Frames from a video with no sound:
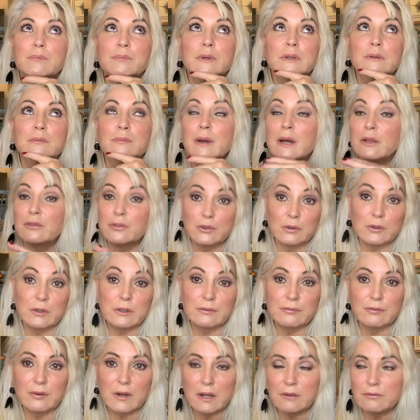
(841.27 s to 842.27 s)
but about
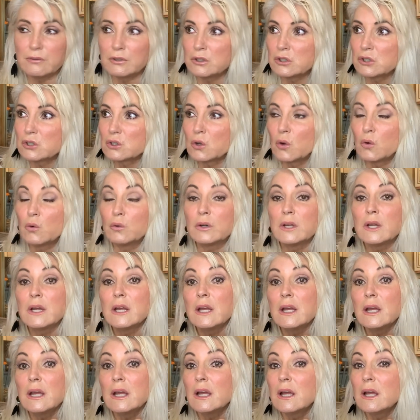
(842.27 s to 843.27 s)
35 years old.
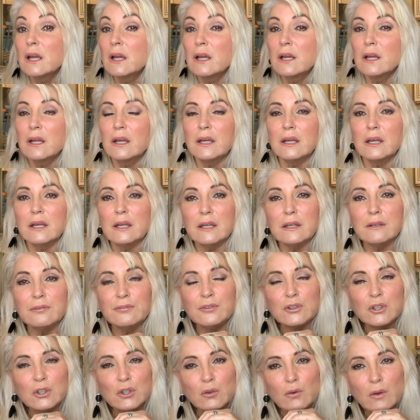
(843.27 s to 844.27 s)

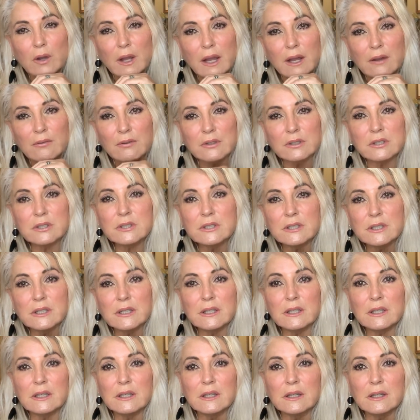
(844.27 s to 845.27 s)
If you ever
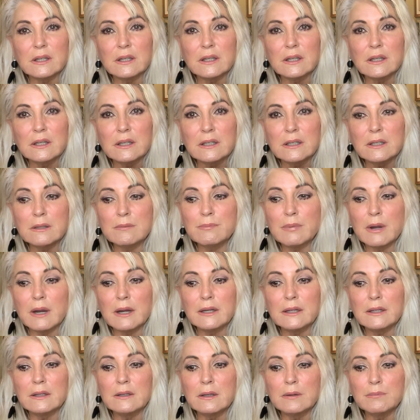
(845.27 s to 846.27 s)
see
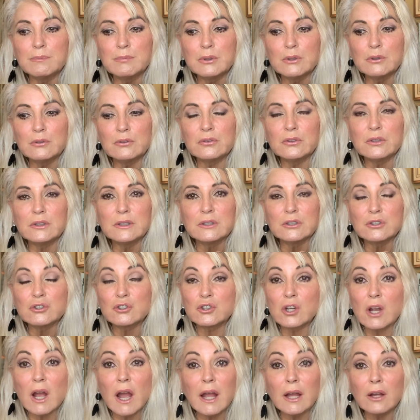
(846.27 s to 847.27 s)
anybody abusing a
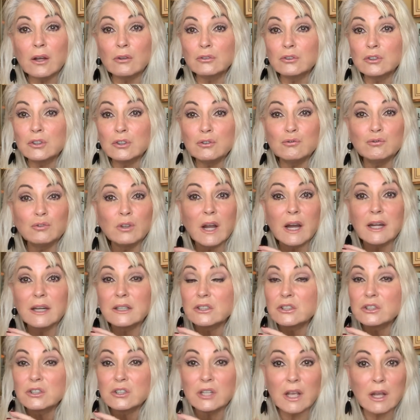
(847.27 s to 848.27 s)
child, you got to
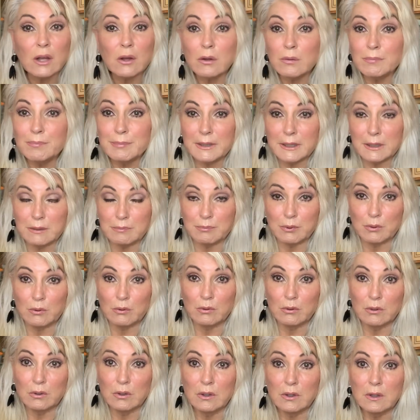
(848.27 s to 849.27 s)
tell
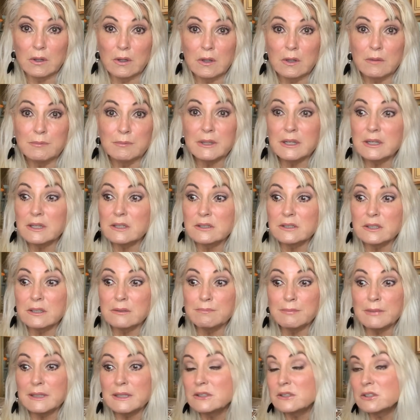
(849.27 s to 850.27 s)
people because
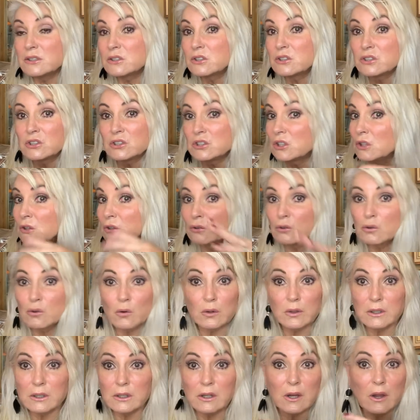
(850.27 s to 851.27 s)
it means it's still
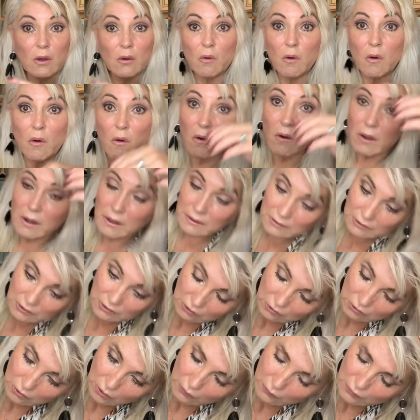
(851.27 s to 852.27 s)
going to go on.
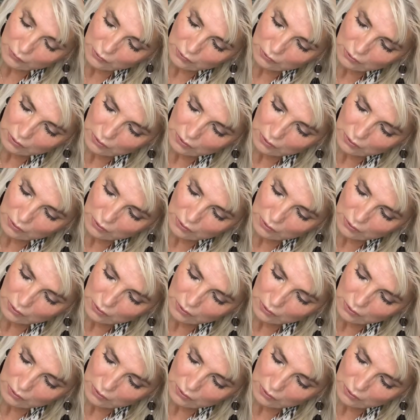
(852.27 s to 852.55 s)
You know, if you,